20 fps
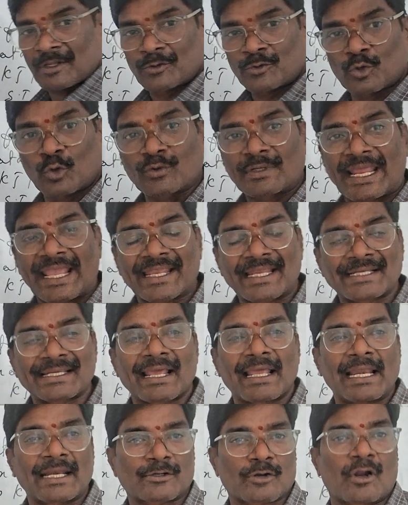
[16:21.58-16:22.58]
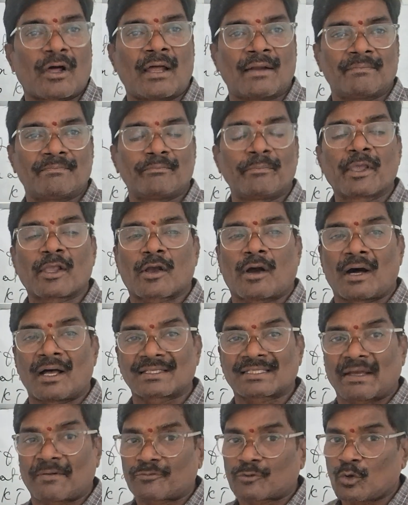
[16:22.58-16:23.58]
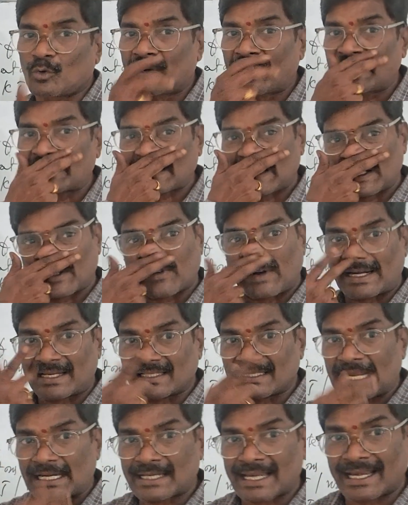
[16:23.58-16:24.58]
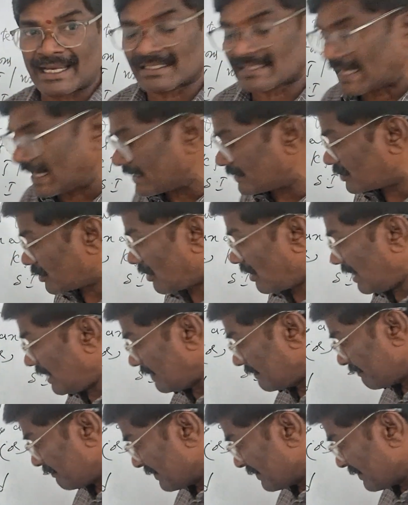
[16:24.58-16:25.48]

to take it electron because of two reasons. What is that reason I told?